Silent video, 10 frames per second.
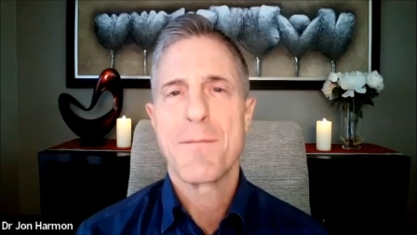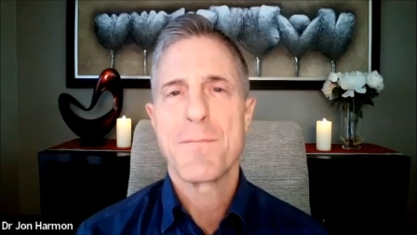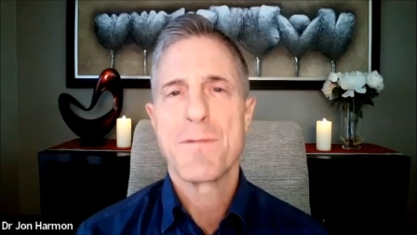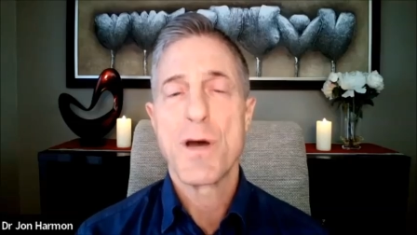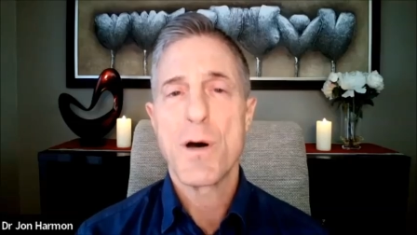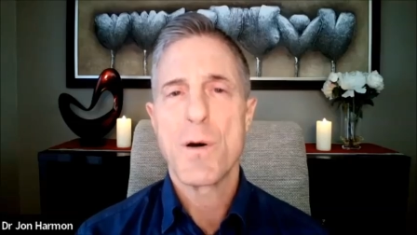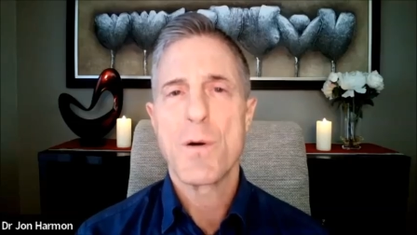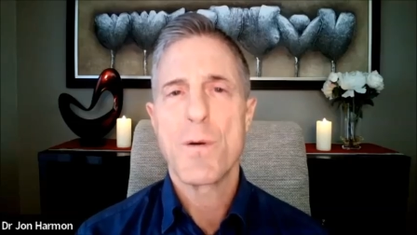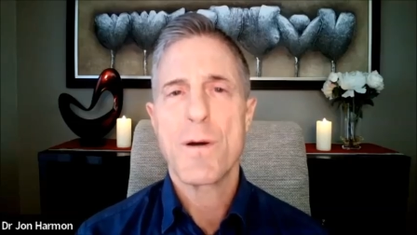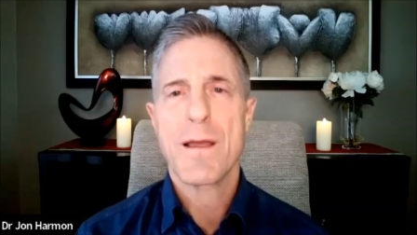
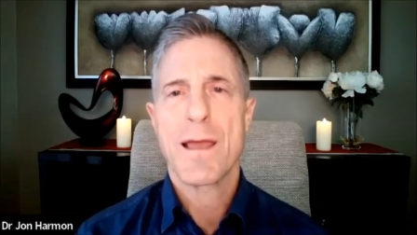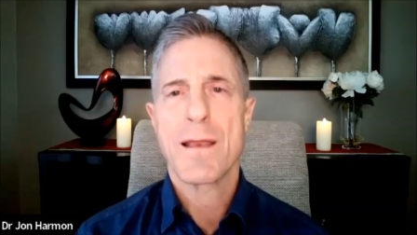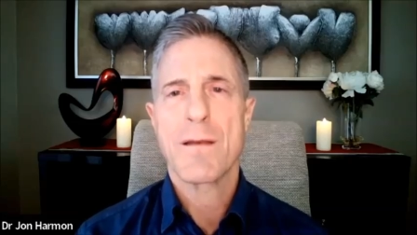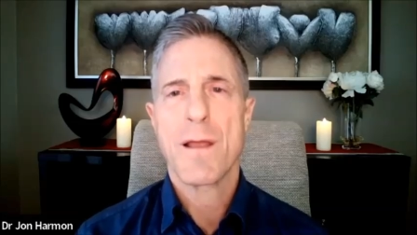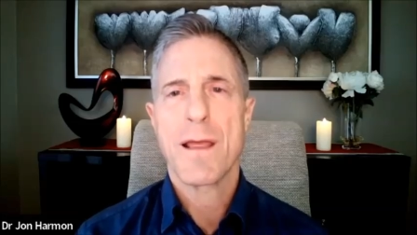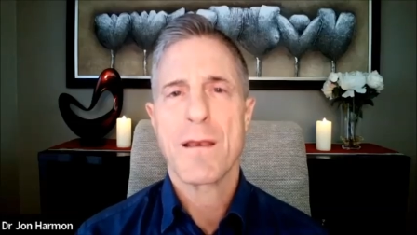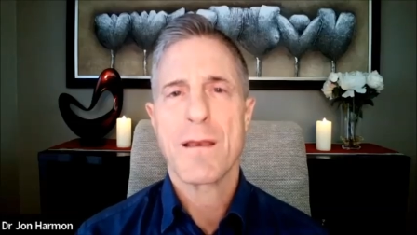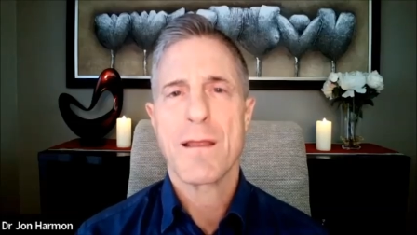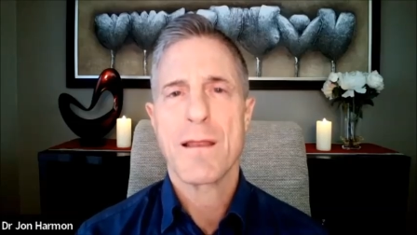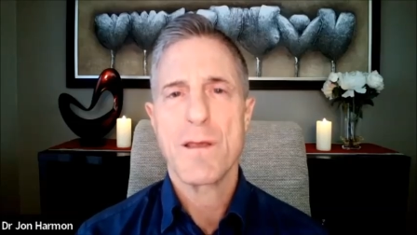know and
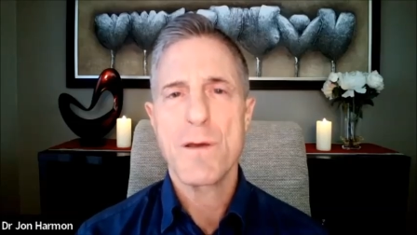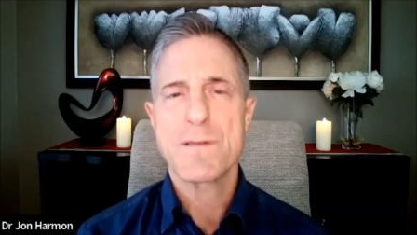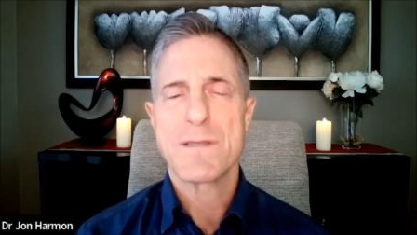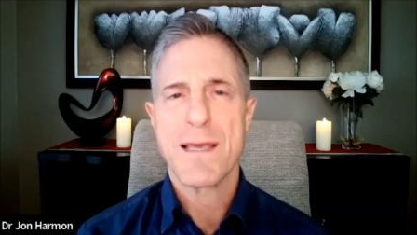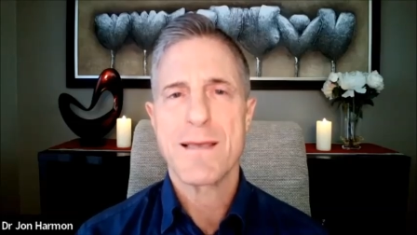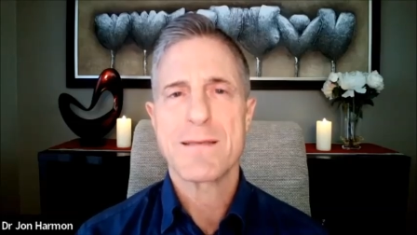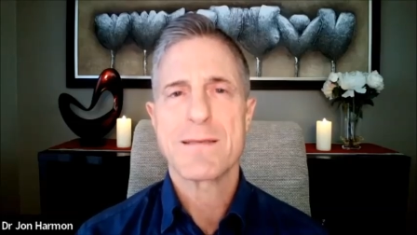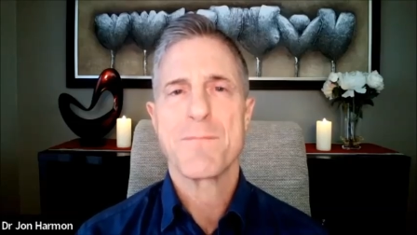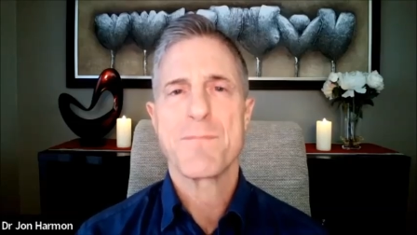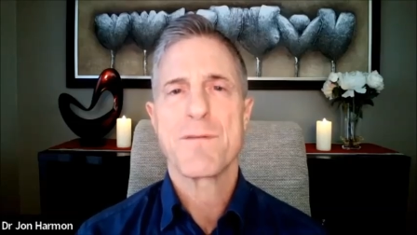use
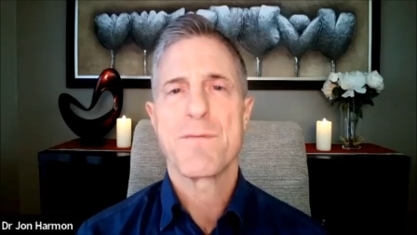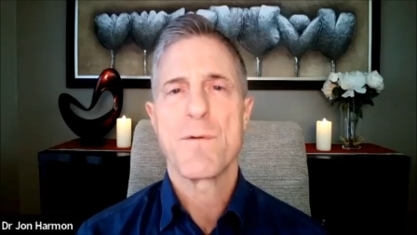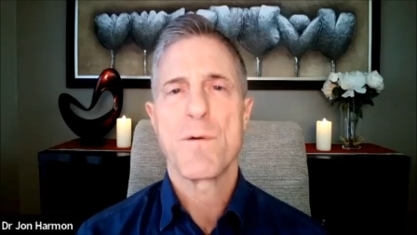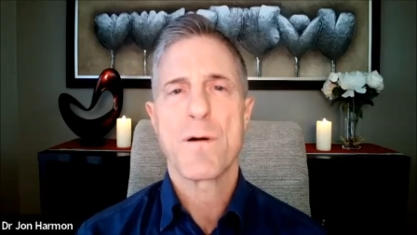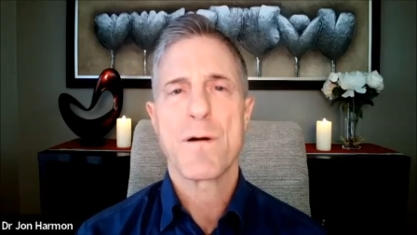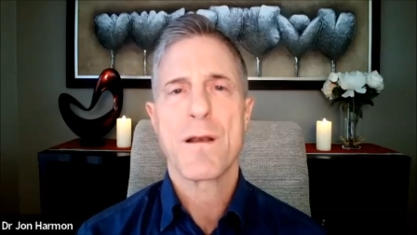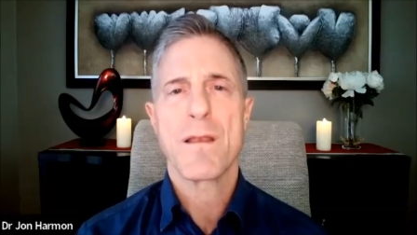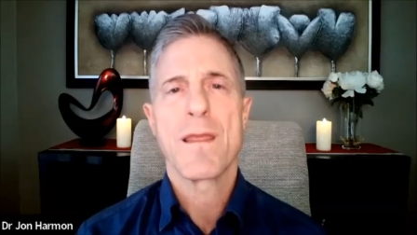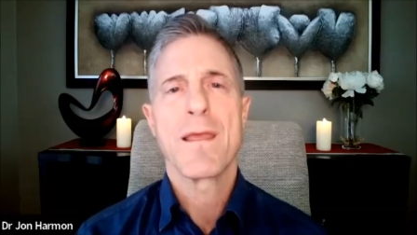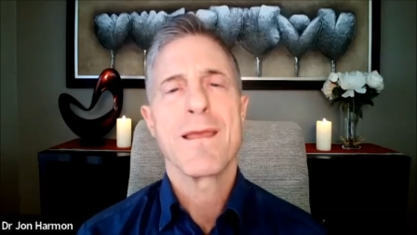these
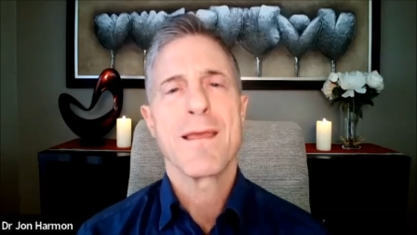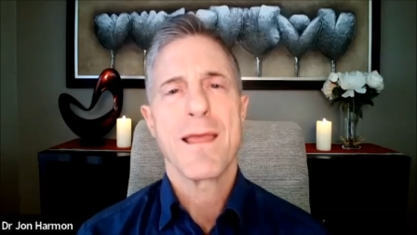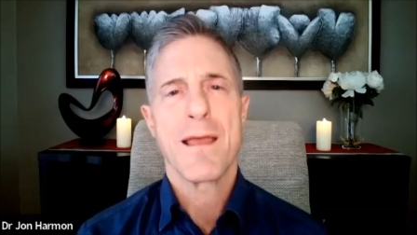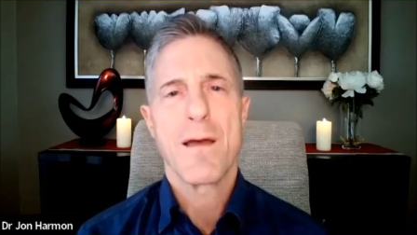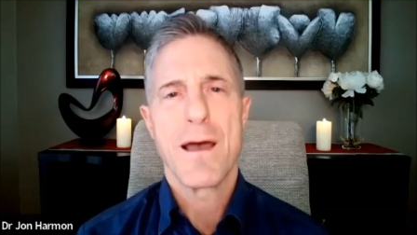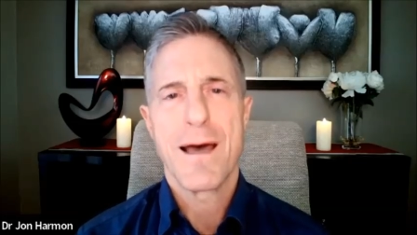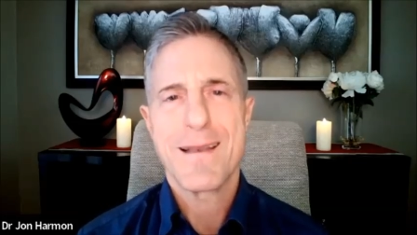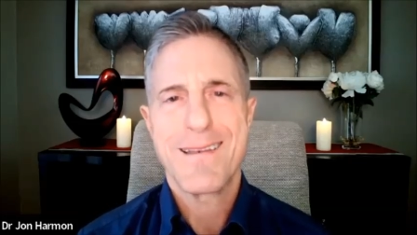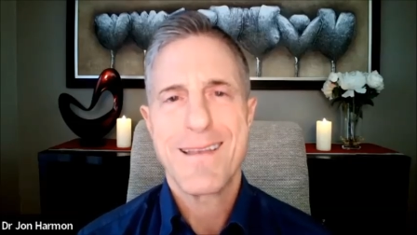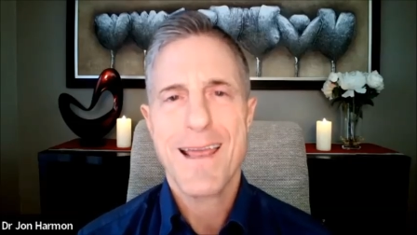for a
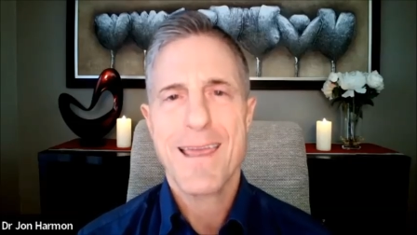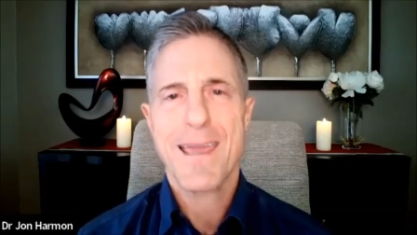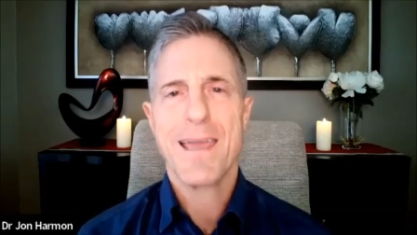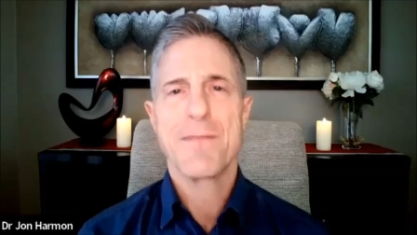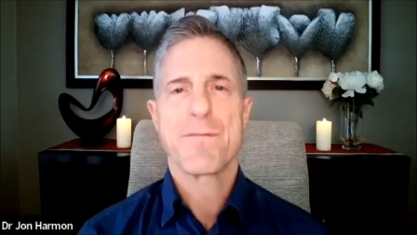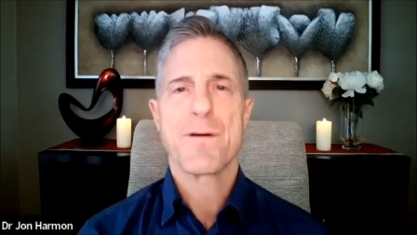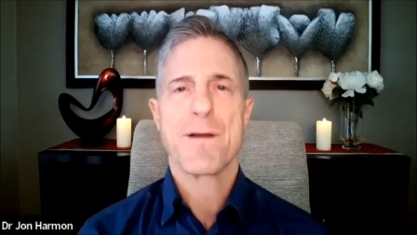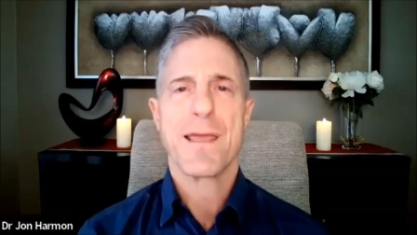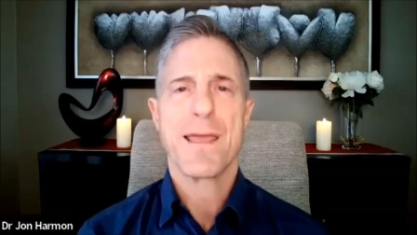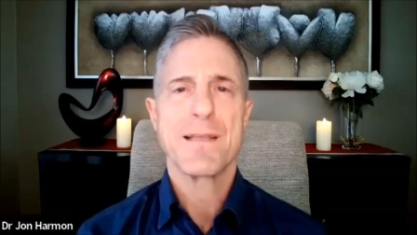decade for
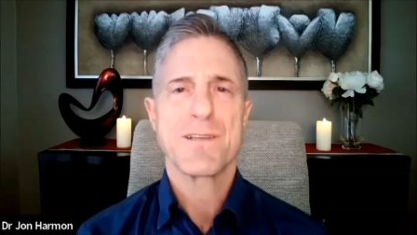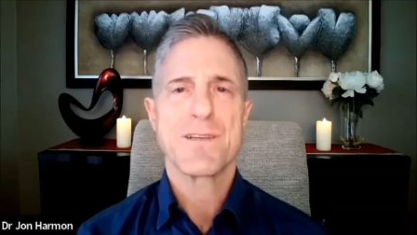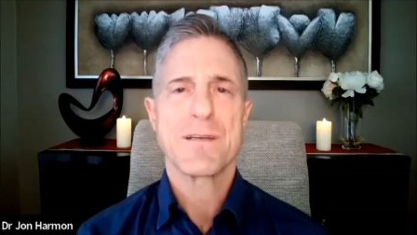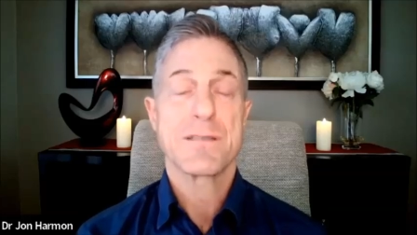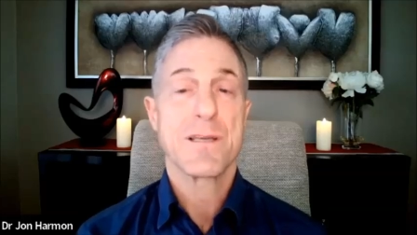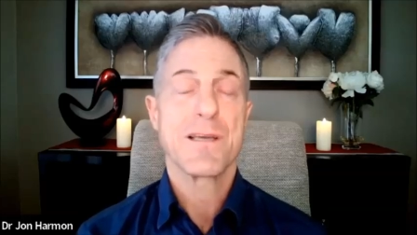each,